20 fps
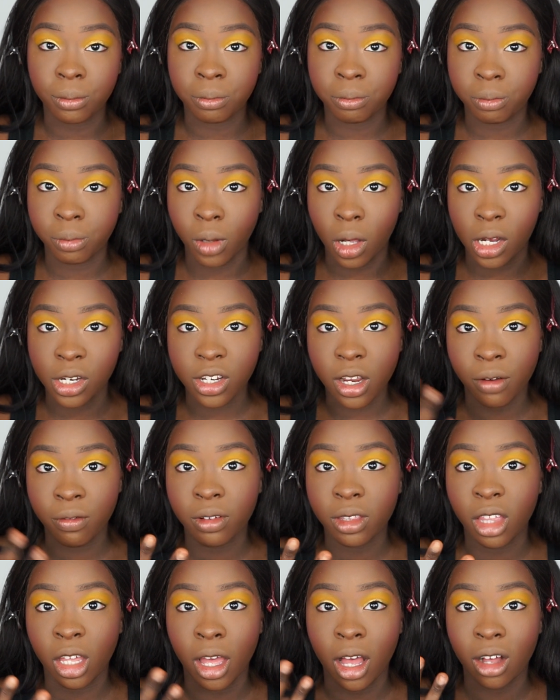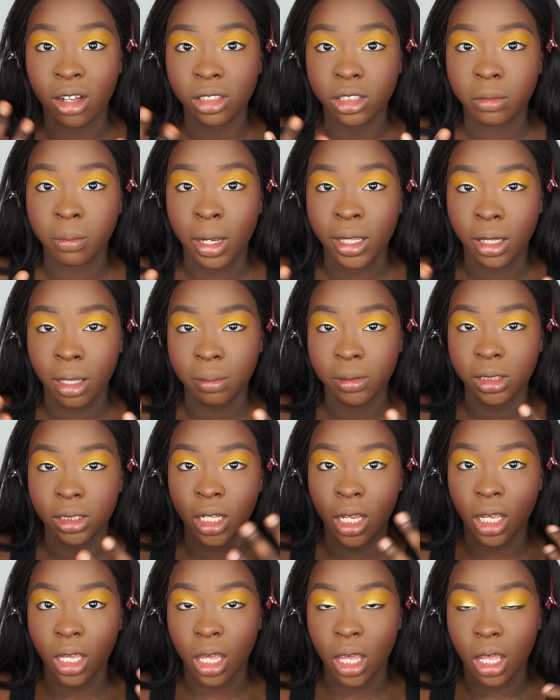blush, everything else, my
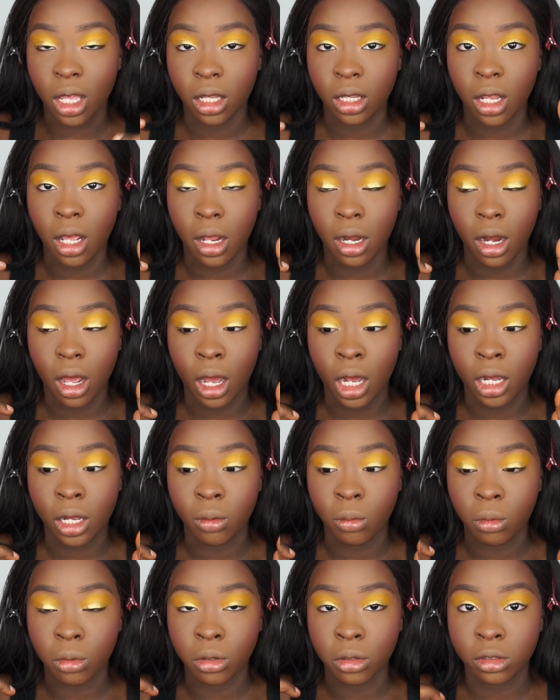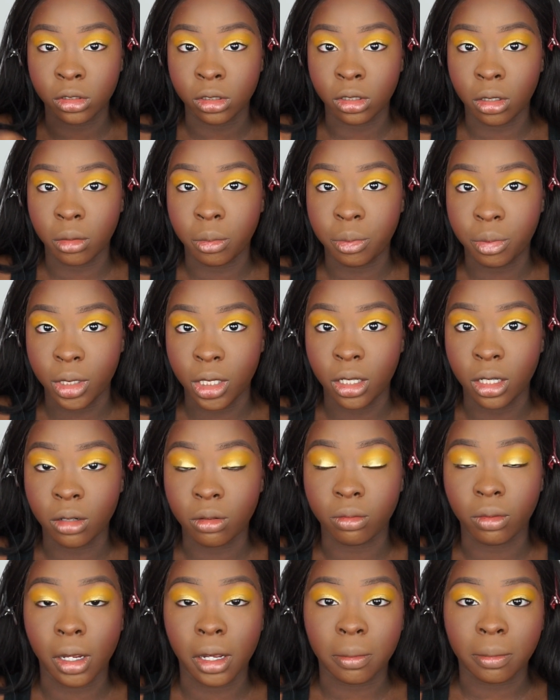lipstick, and then I will be
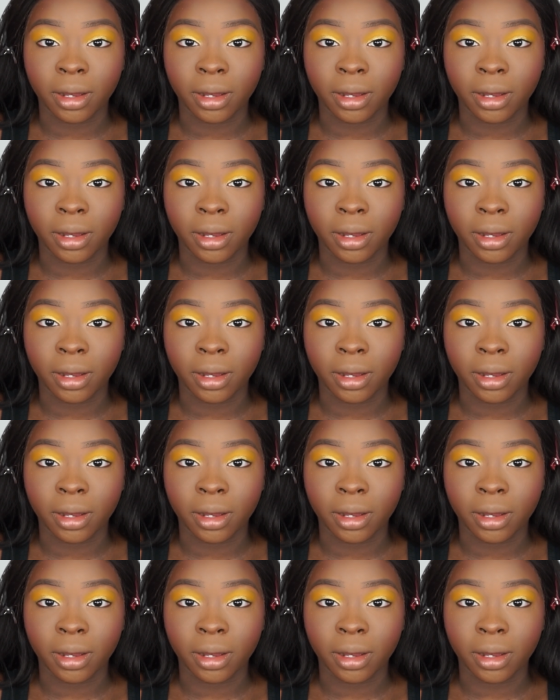right